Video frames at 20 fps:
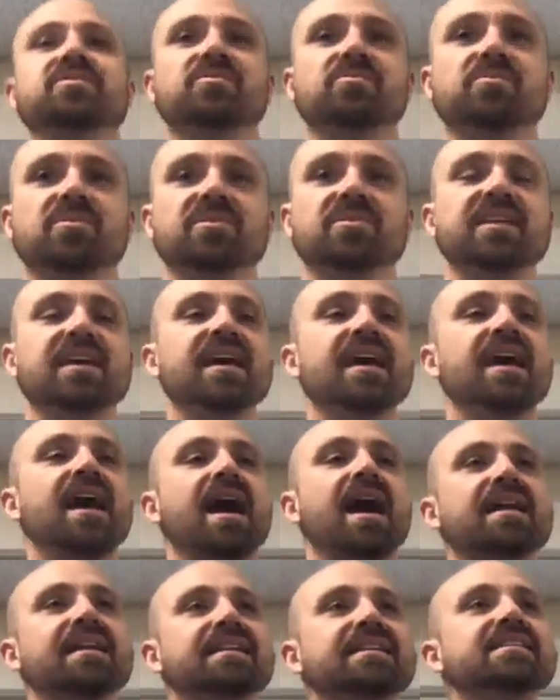world,
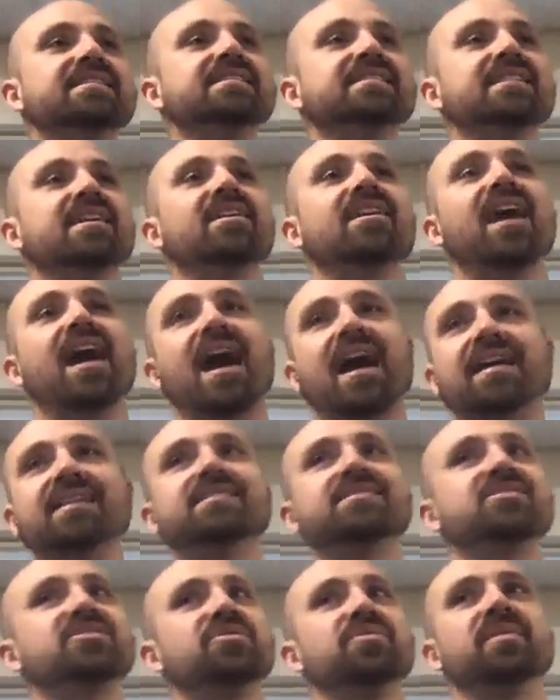I need to sell
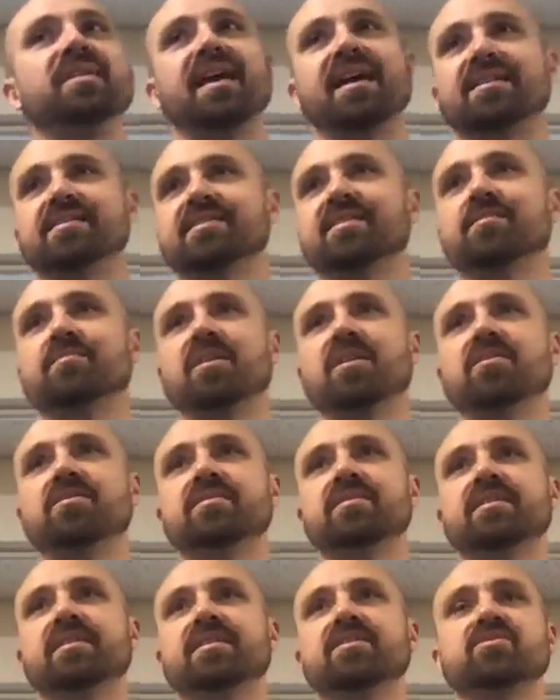ice to an Eskimo.
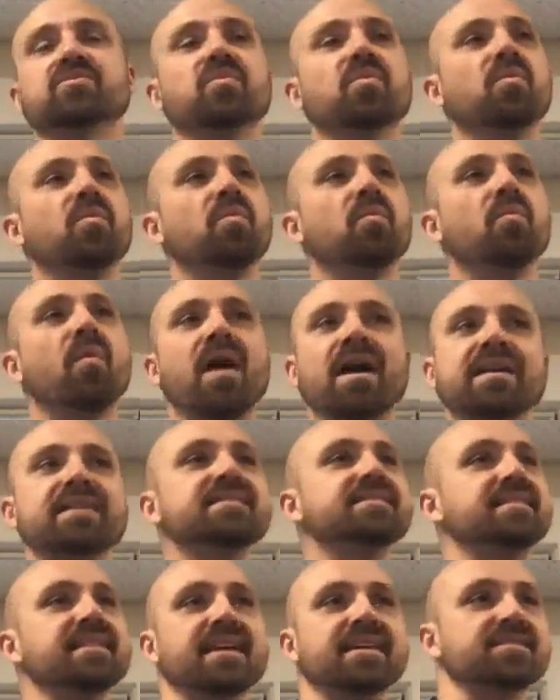Because why
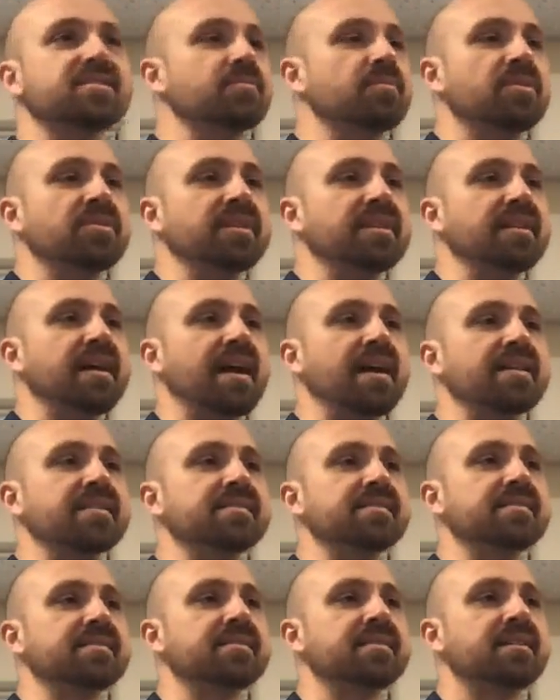does the Eskimo need
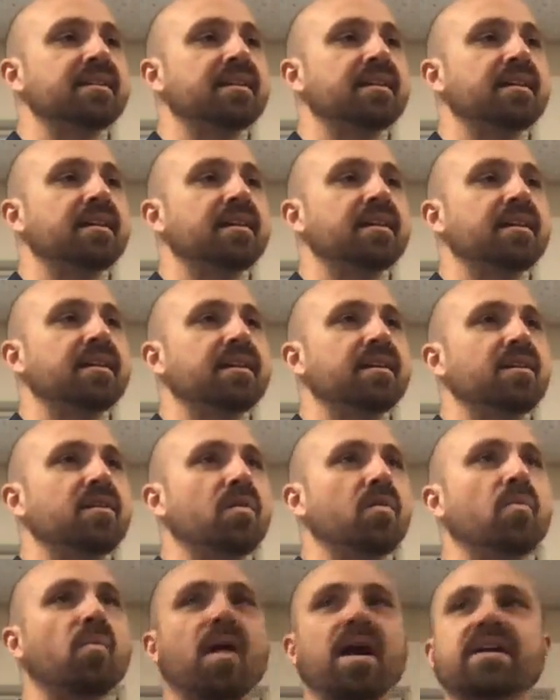ice?
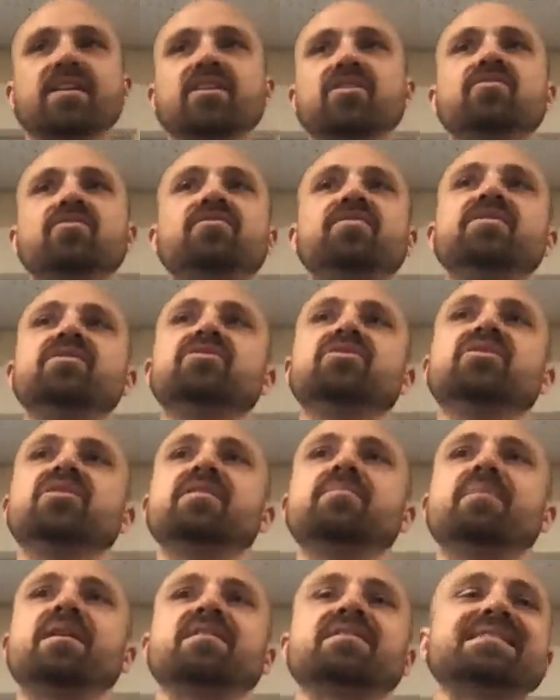Why do you feel good
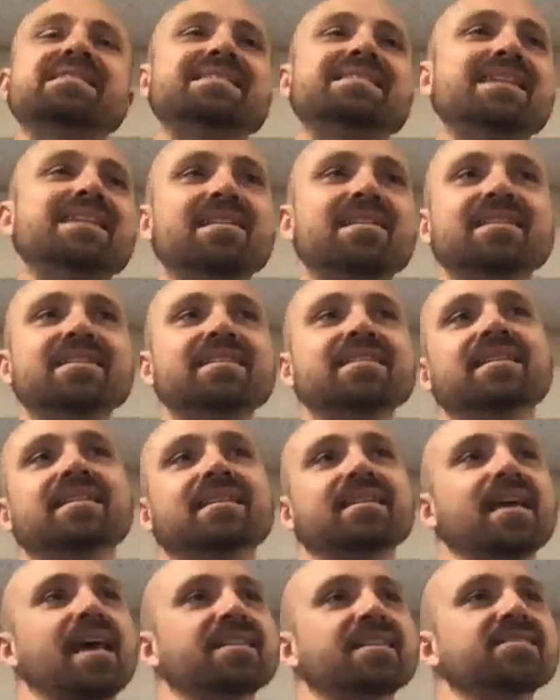about selling the
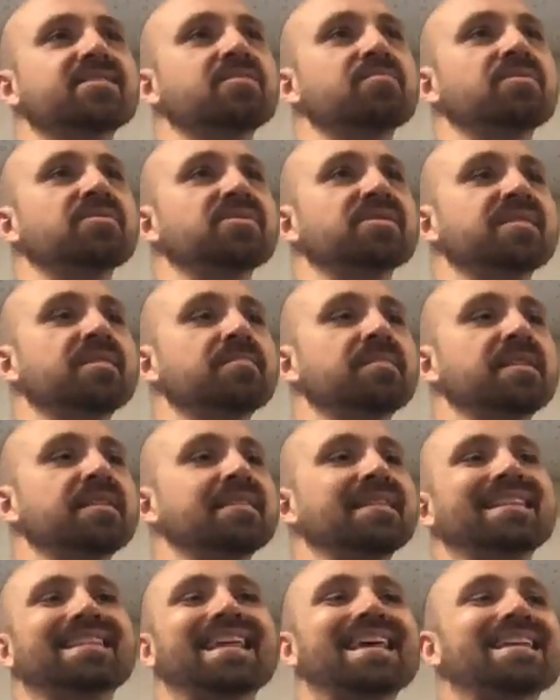Eskimo something
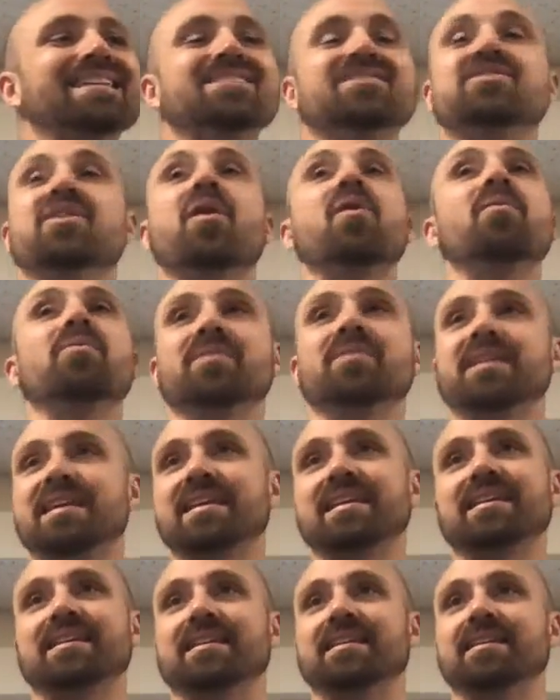that they don't
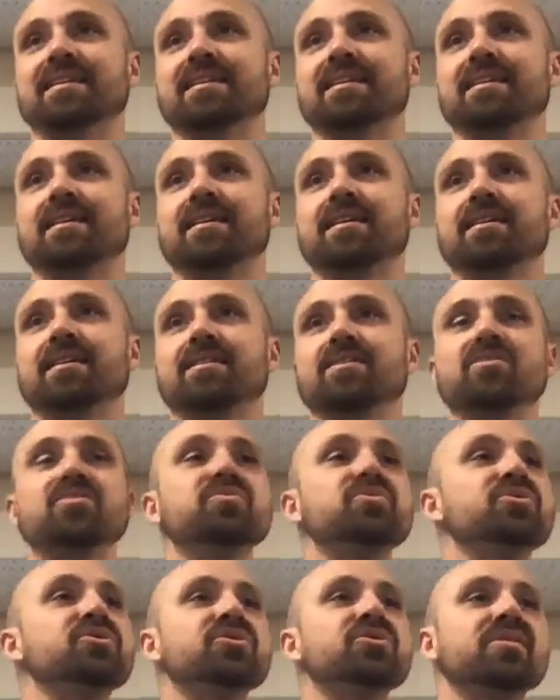need? You
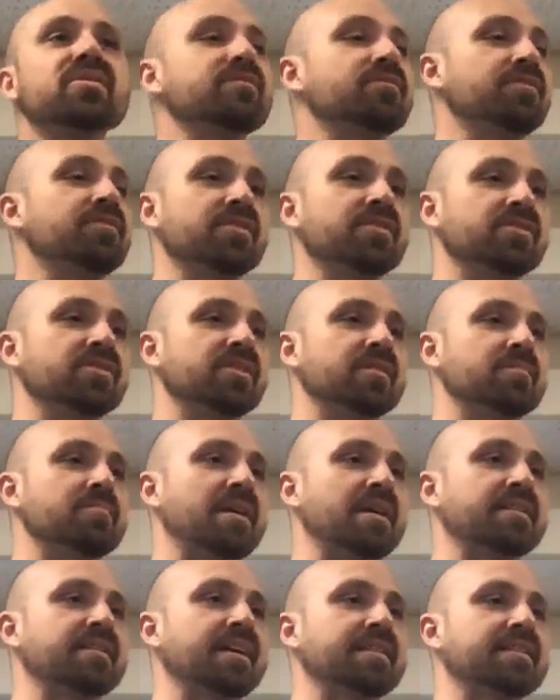shouldn't feel good
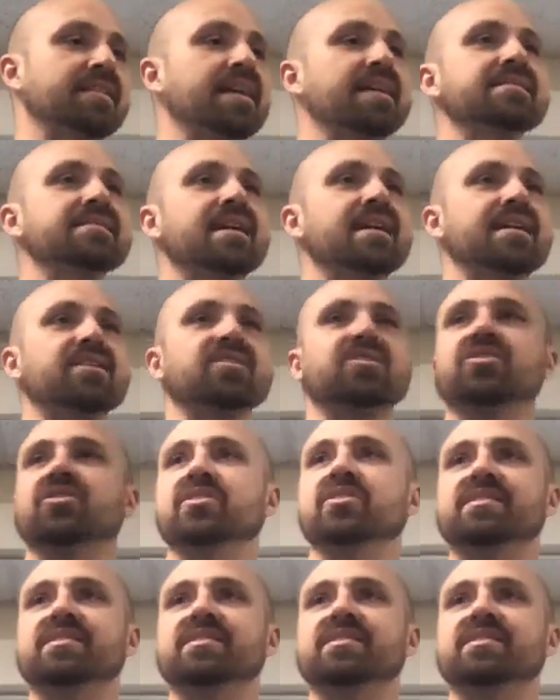about that. That is not a good